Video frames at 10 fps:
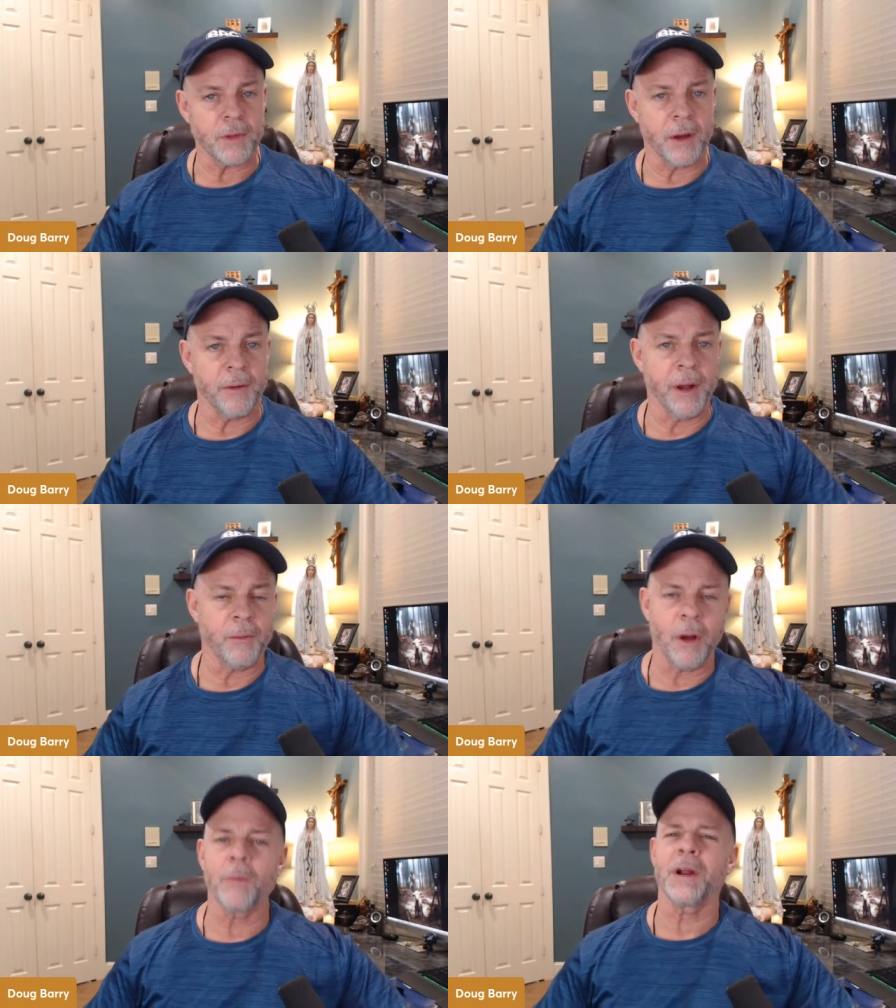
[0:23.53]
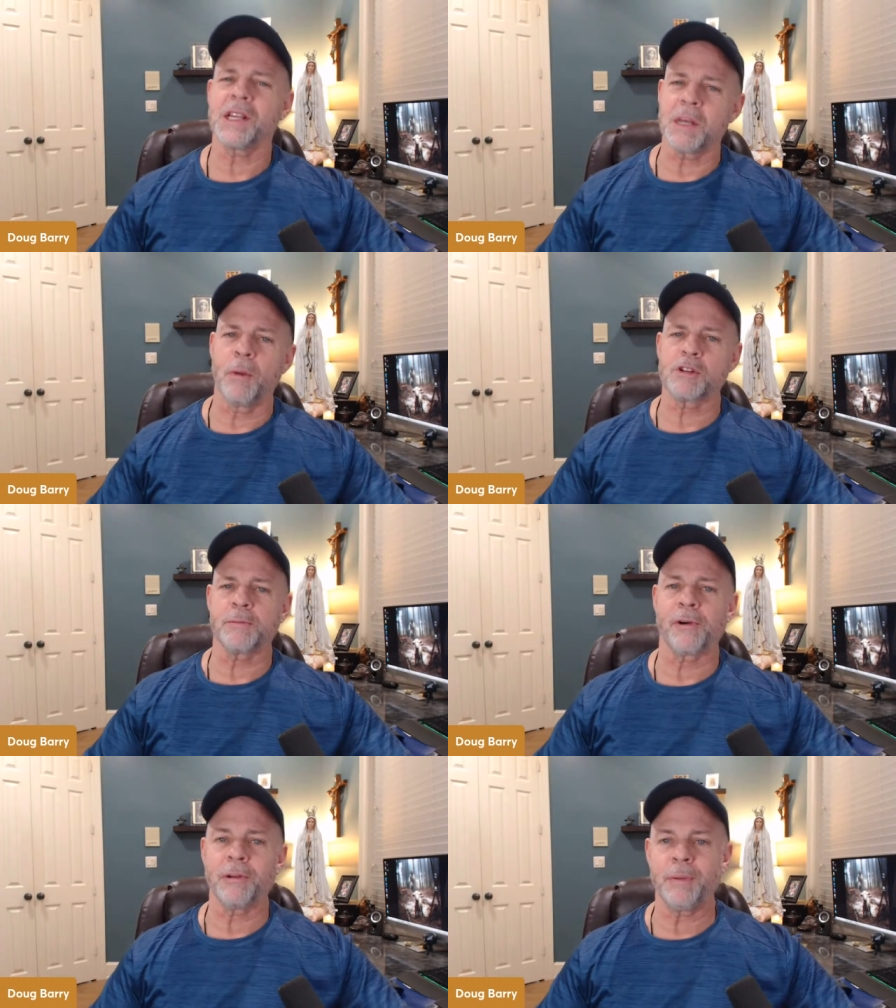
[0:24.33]
All right. Well, when I say most
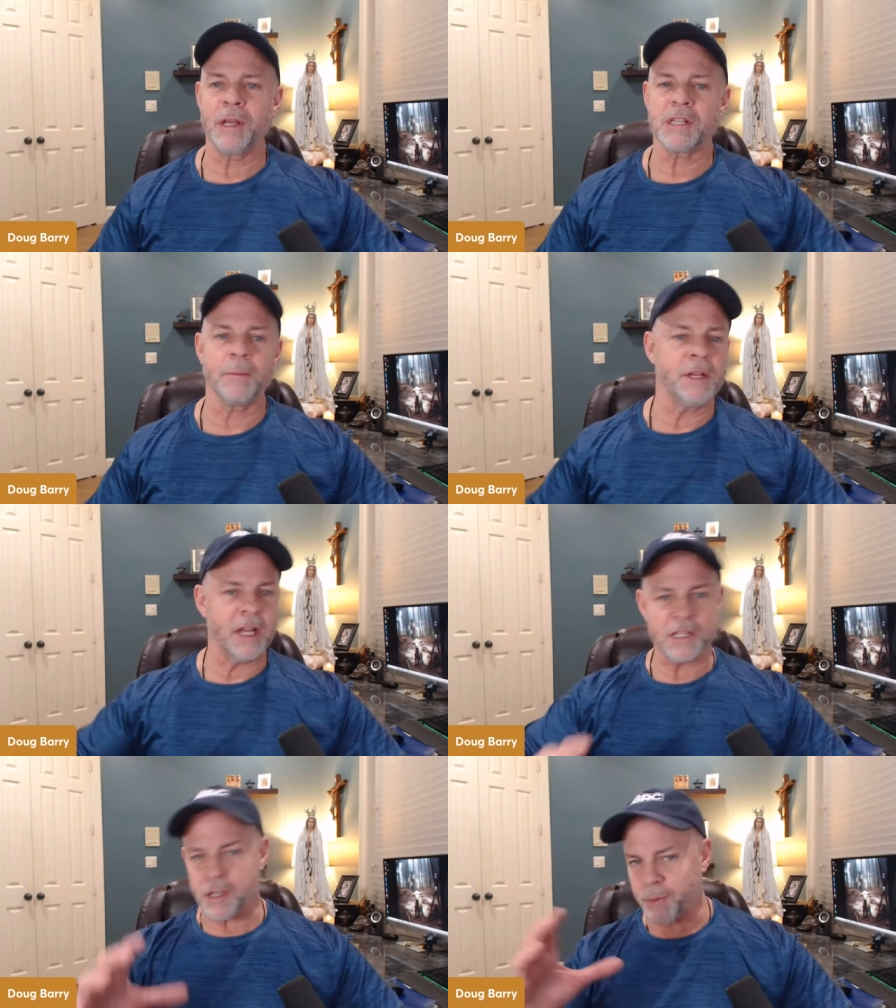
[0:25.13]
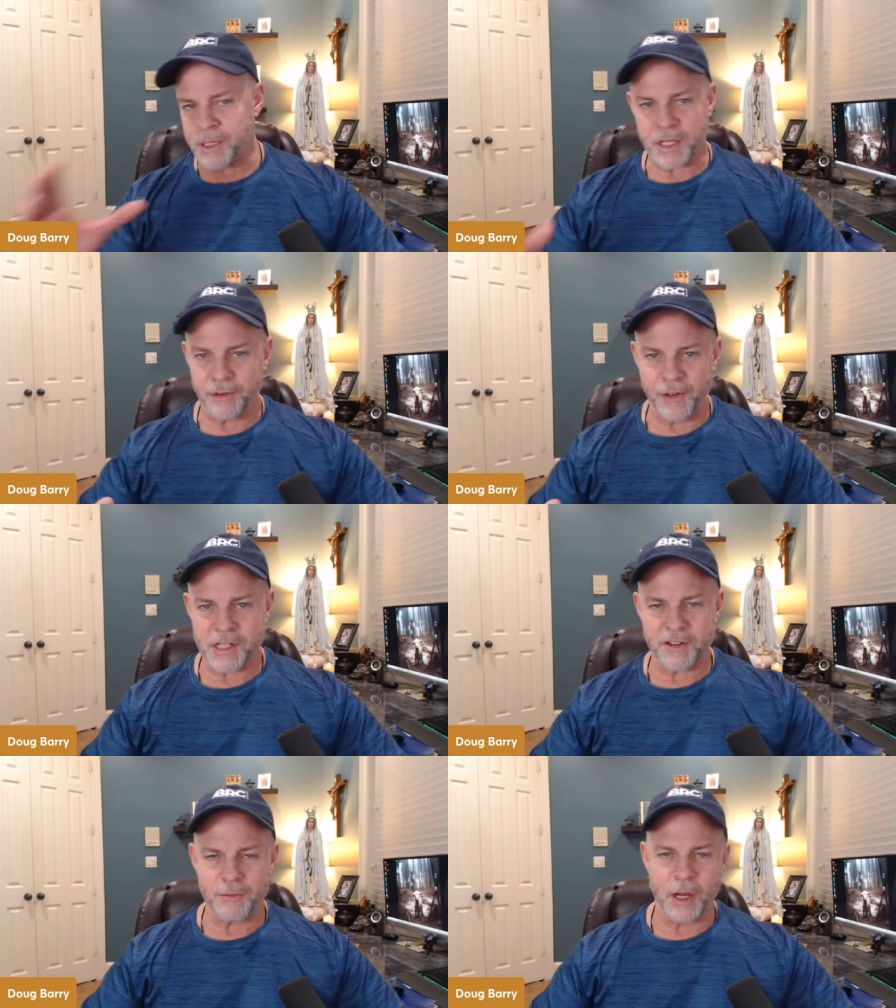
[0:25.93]
important piece, I mean, yes, there is the
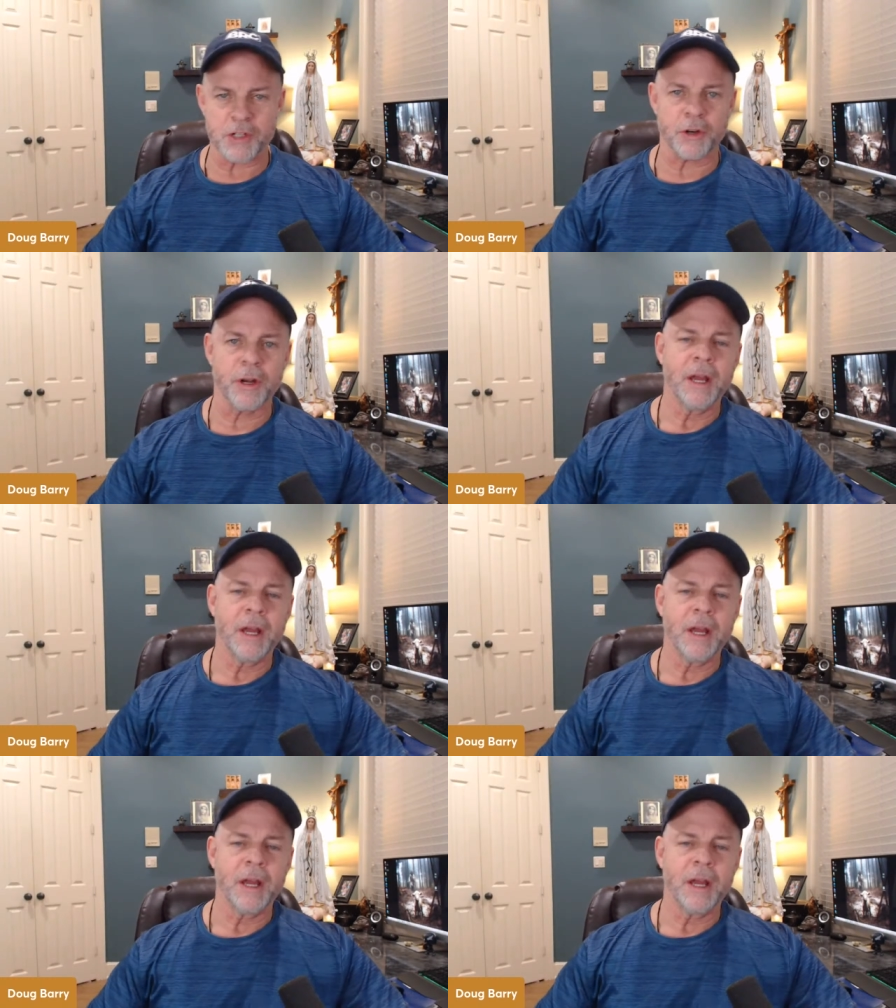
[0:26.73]
defensive measure